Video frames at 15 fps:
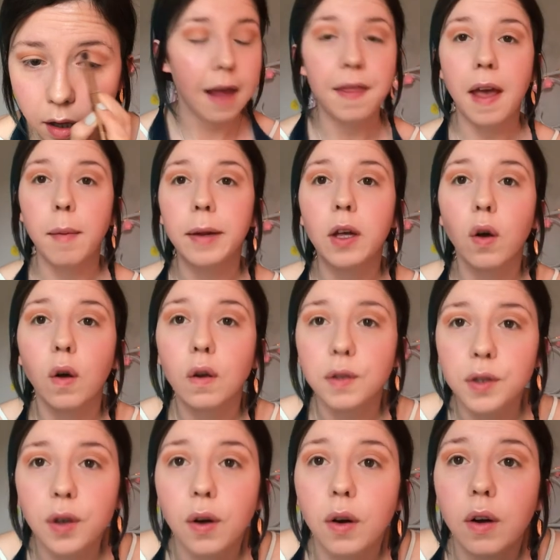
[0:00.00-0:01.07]
And there we go.
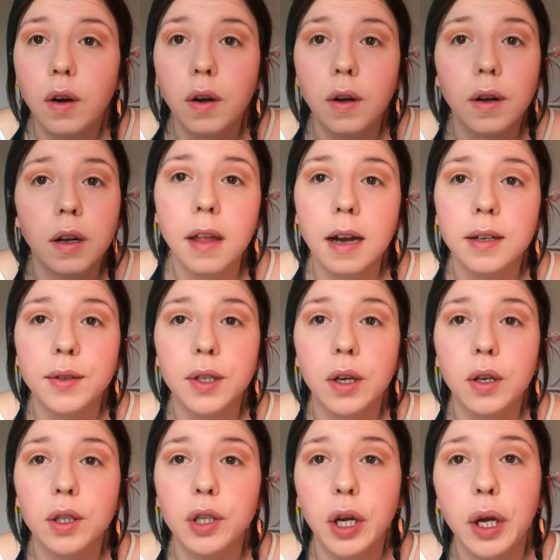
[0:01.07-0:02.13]
So that doesn't
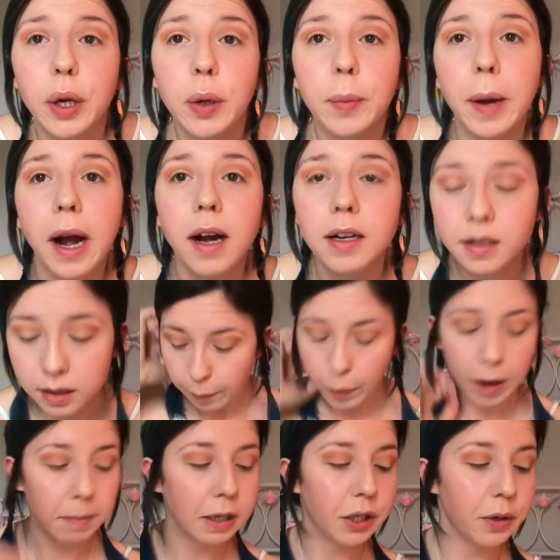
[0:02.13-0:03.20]
look too bad. What
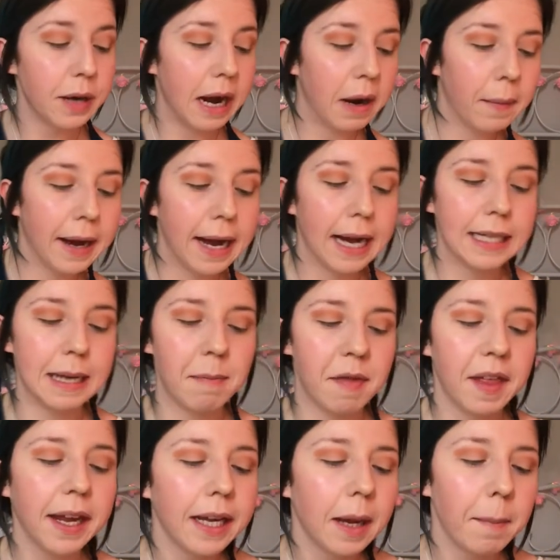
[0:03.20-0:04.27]
I'm gonna do now is, I'm
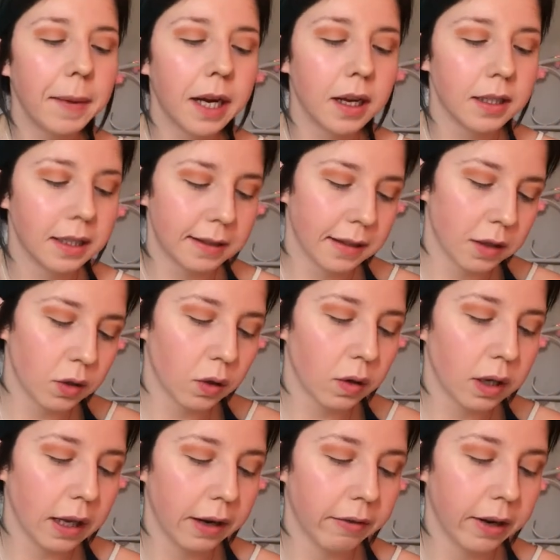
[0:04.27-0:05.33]
thinking because this is so
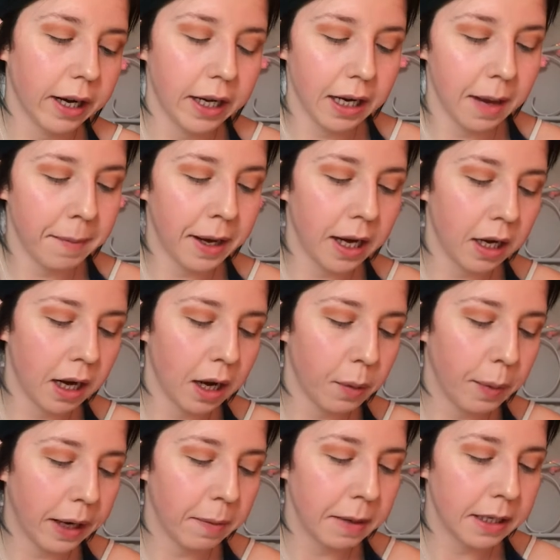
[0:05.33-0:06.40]
glittery, I mean, how
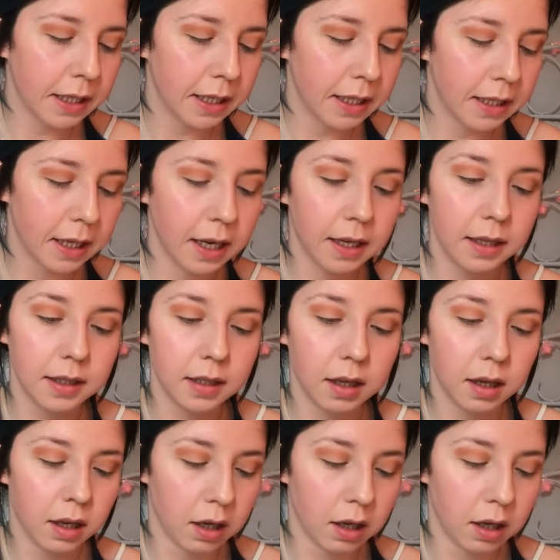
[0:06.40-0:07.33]
pigmented is this?